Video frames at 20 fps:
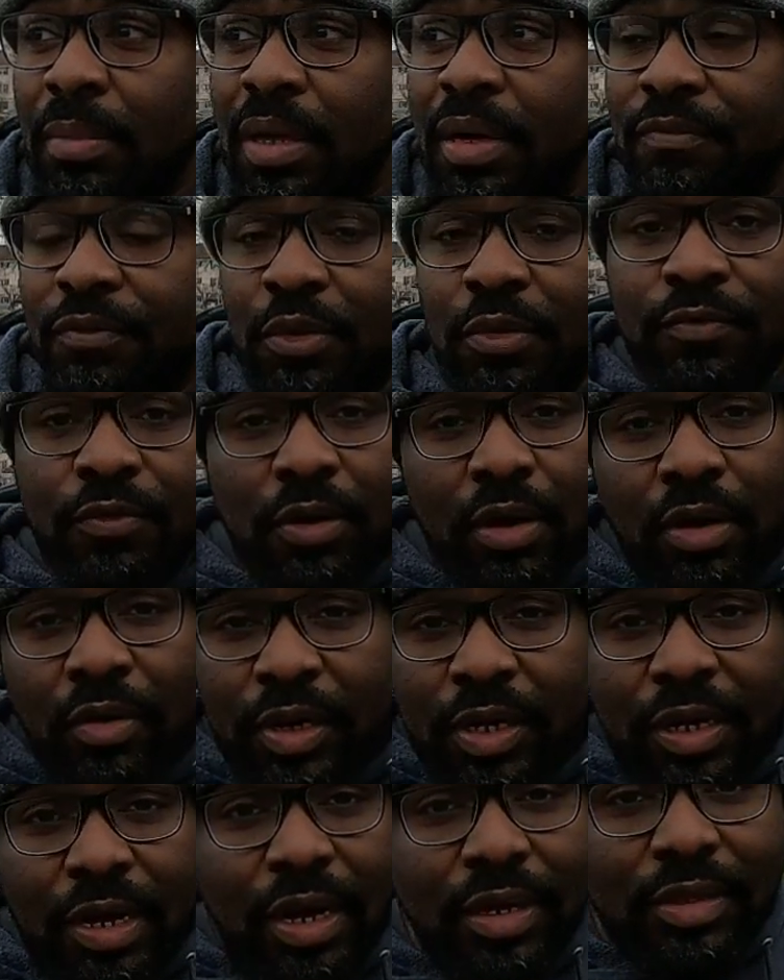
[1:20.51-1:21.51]
if you've
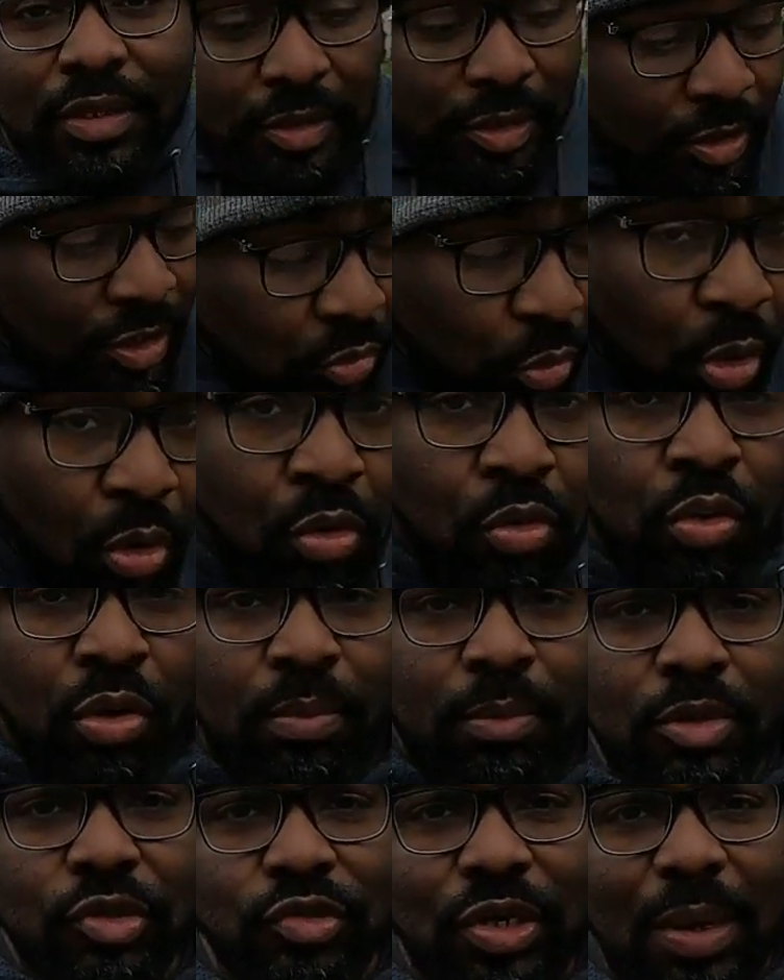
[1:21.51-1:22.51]
already got the DJI, oh,
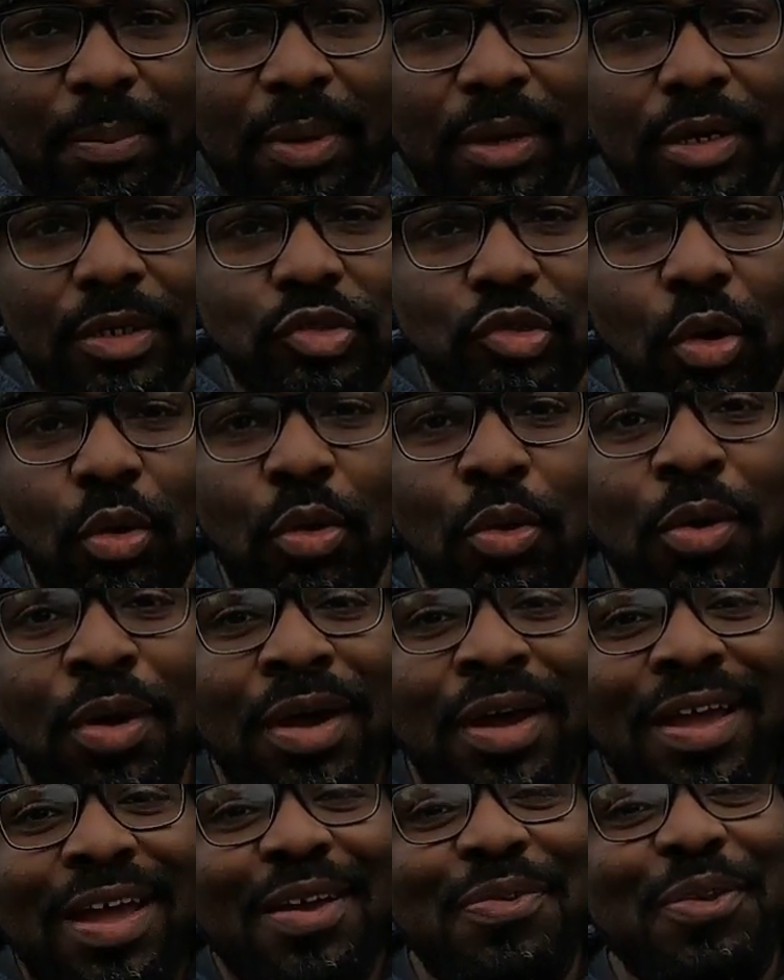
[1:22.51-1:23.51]
almost dropped my control.
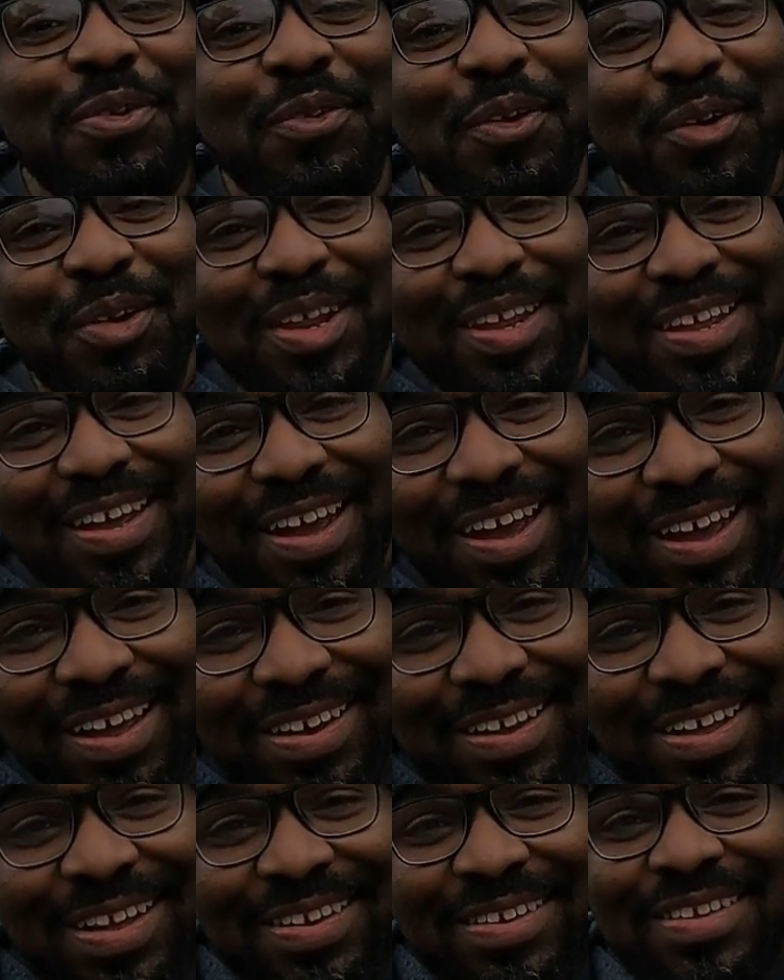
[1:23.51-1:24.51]
If you've already
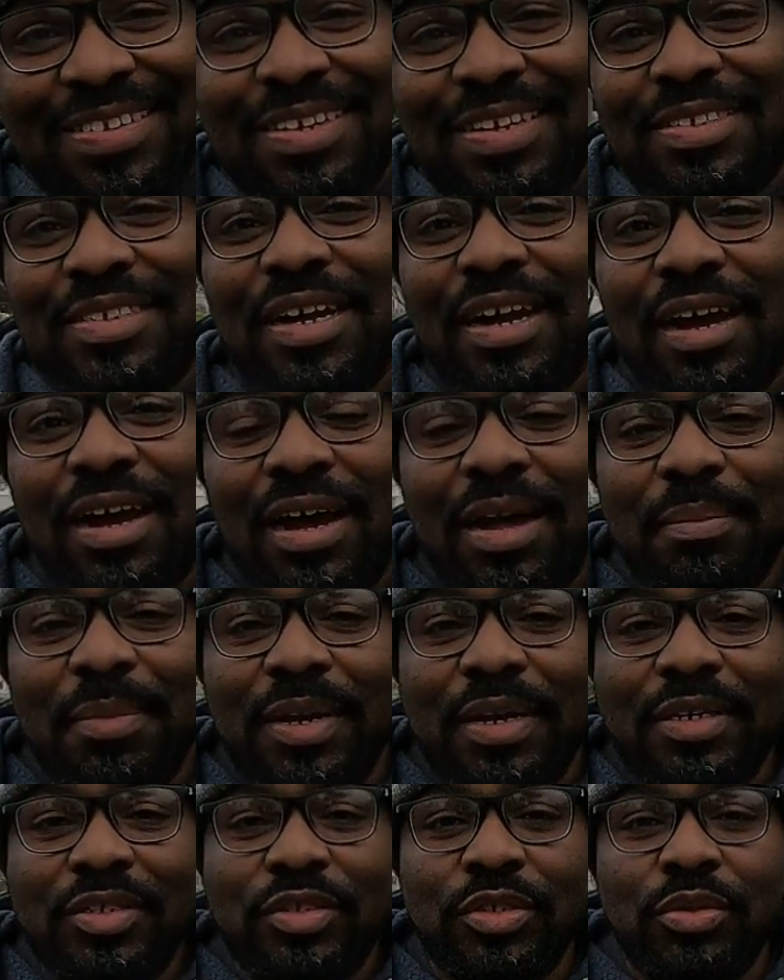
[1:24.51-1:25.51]
got the DJI
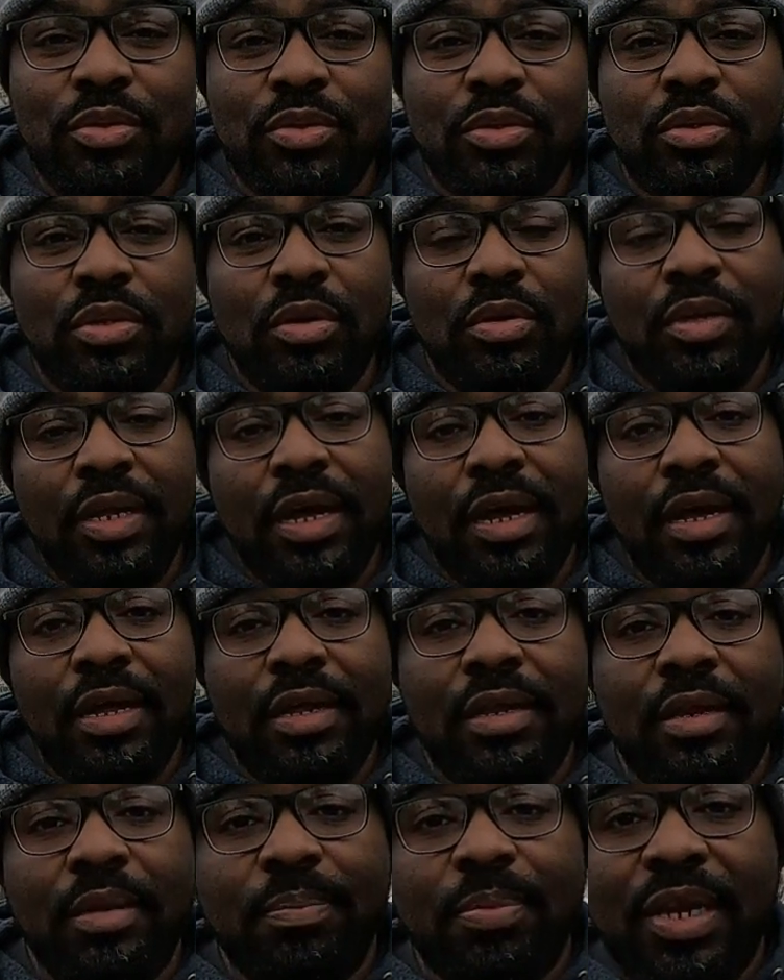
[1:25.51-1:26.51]
Mini 2, you know
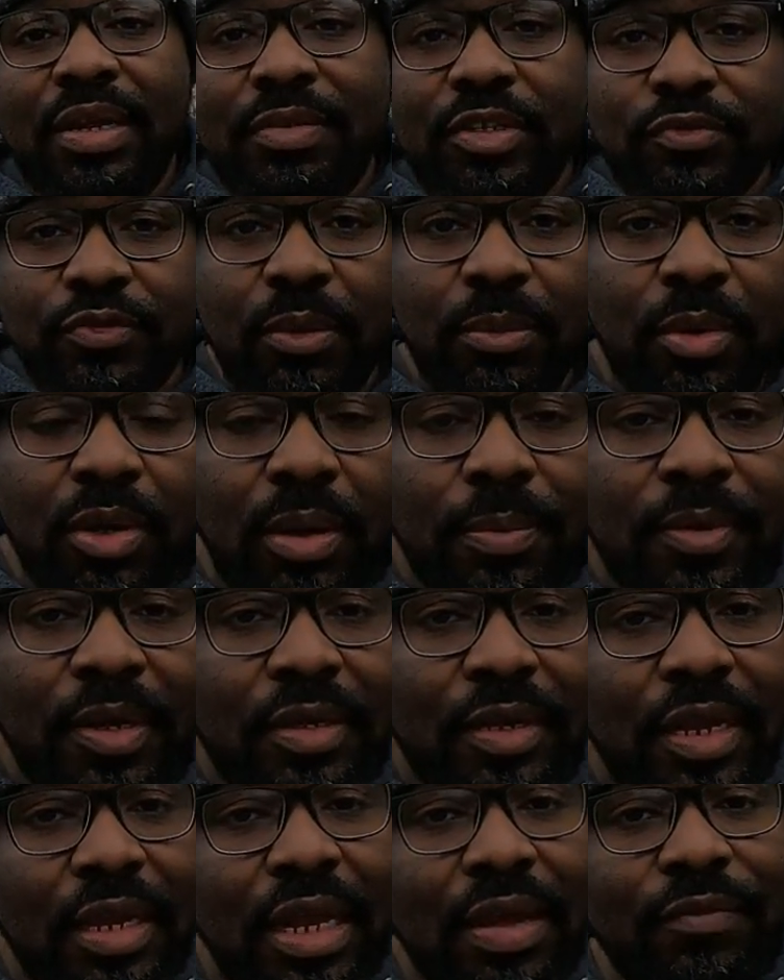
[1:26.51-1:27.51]
that in the previous firmware
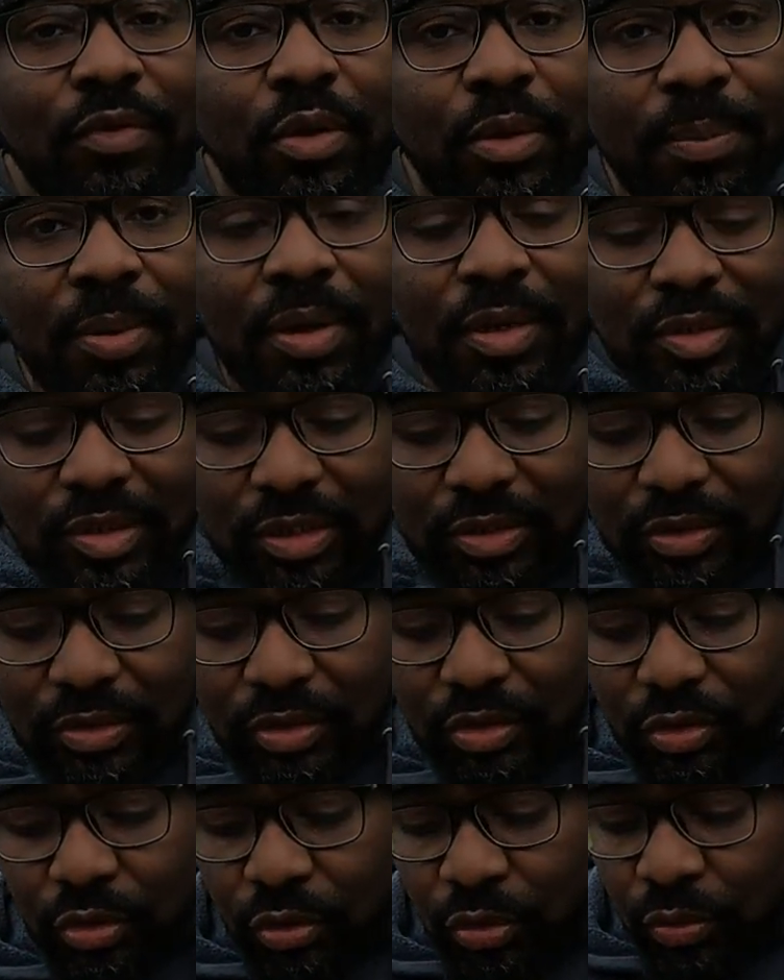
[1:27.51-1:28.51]
update, they gave you ability to
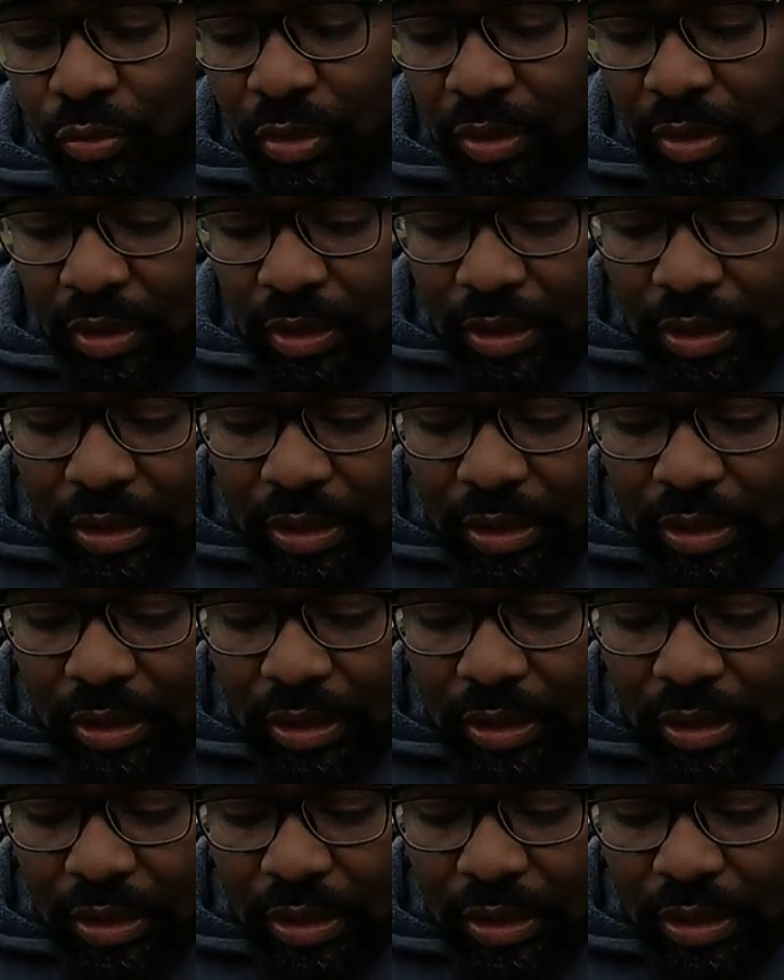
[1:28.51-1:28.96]
do